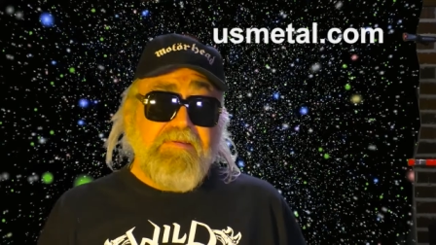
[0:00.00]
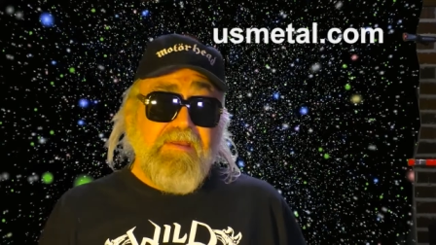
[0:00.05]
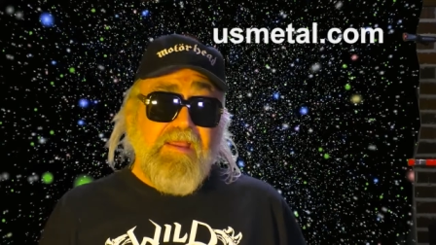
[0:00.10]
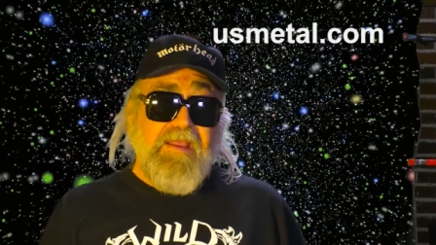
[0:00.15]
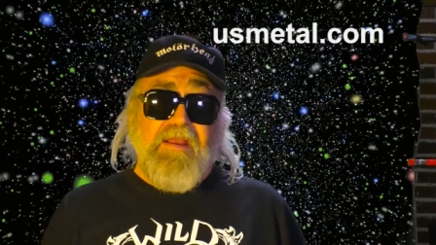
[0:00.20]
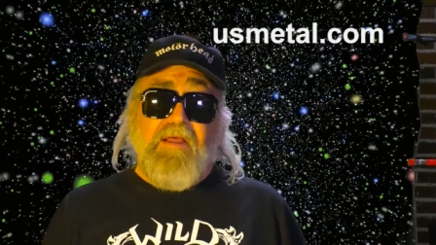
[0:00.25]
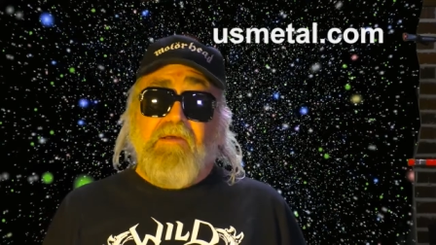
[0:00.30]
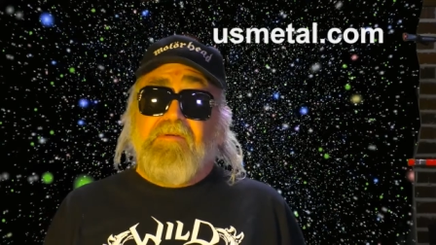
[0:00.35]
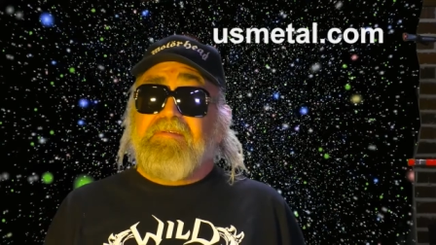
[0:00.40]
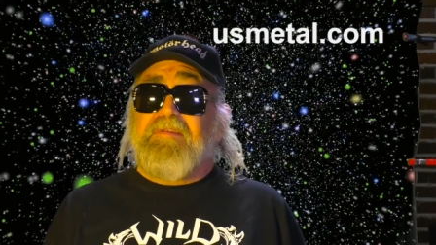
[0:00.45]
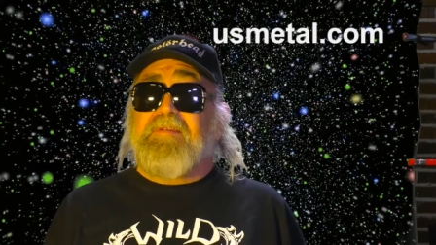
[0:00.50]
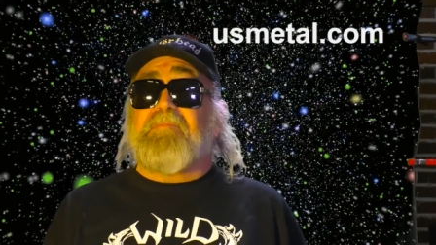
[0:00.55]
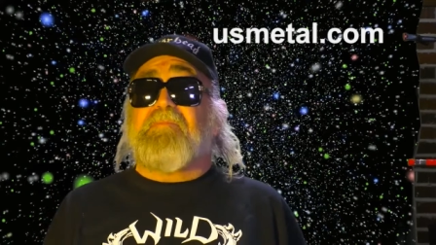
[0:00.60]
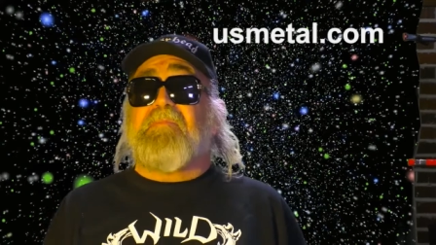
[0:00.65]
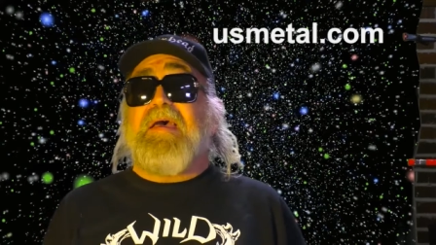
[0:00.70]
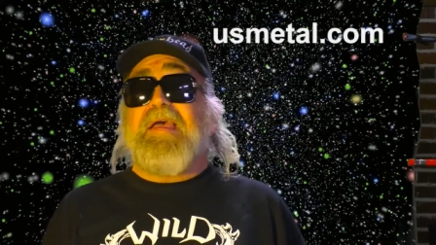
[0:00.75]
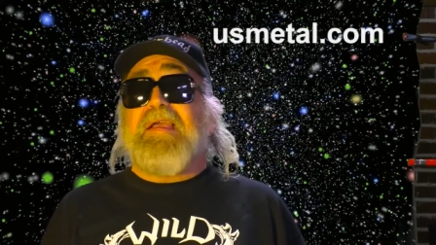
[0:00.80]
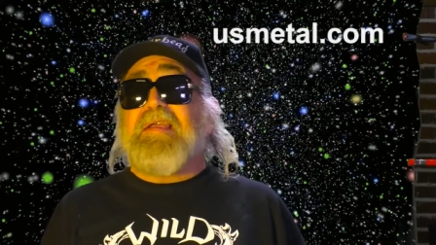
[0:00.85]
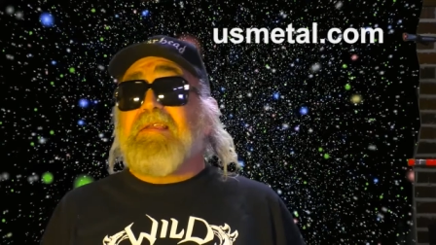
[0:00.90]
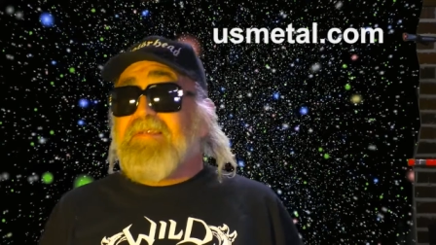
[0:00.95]
and I was in
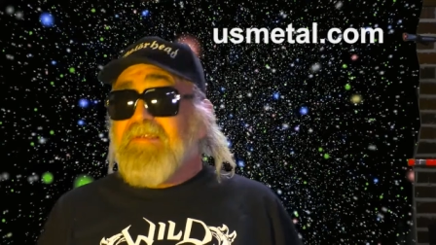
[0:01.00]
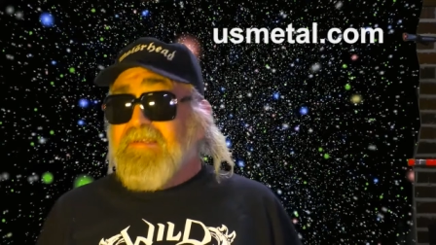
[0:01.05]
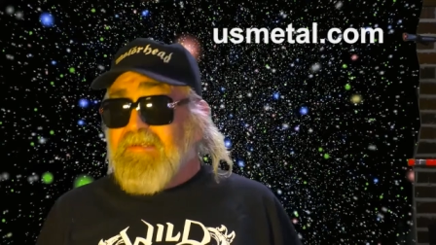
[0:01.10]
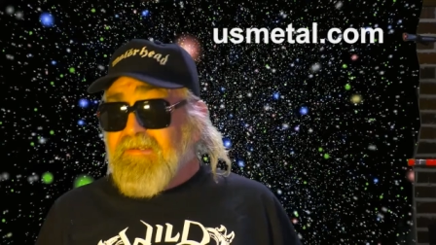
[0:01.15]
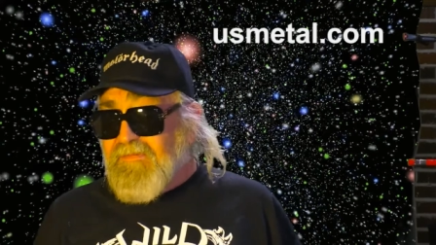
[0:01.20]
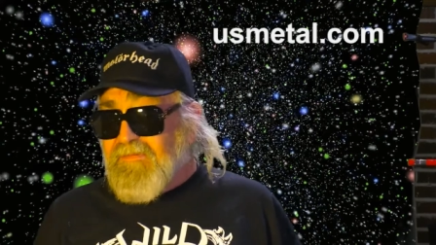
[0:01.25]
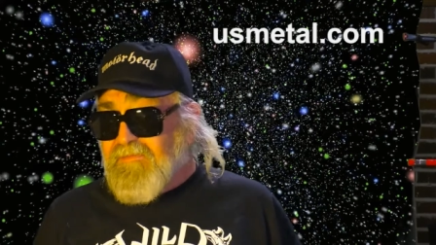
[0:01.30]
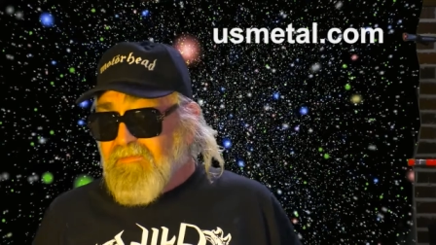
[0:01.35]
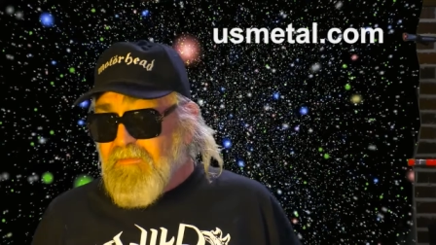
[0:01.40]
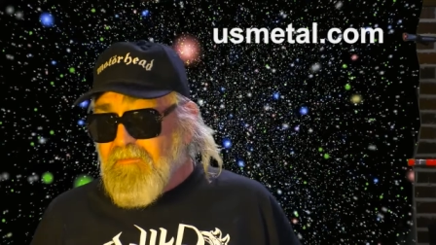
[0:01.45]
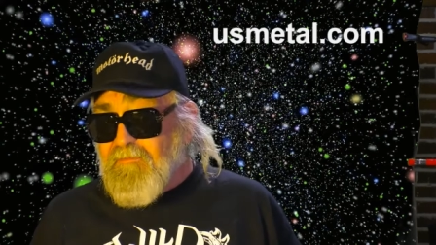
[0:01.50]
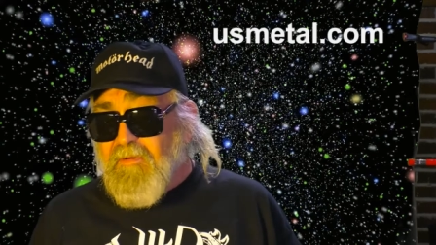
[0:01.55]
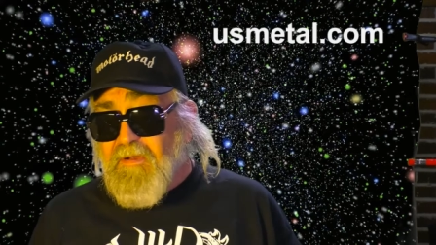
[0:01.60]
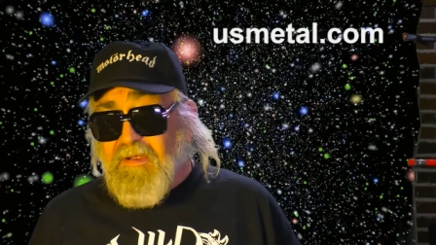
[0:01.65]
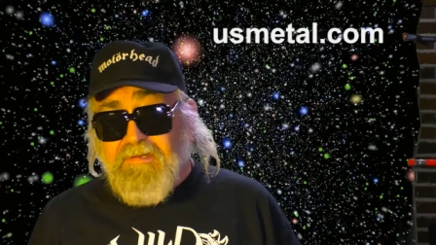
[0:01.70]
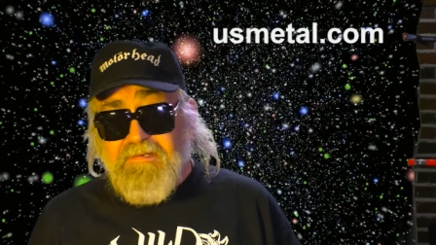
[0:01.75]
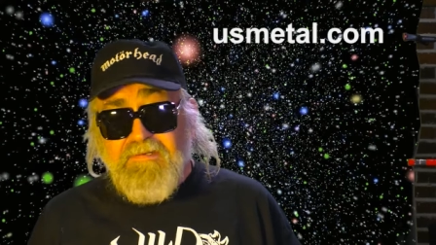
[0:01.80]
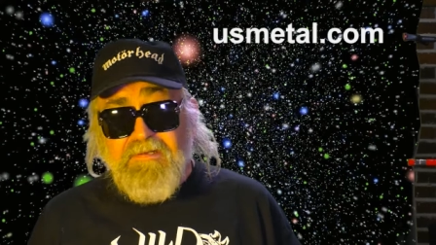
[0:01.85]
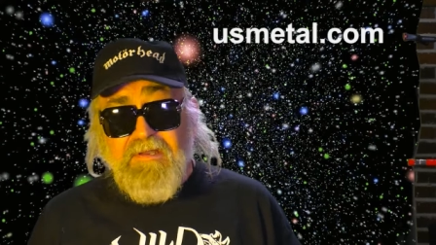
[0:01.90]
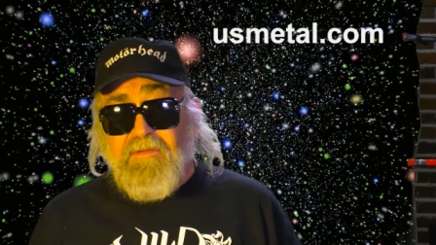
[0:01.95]
magazines for months.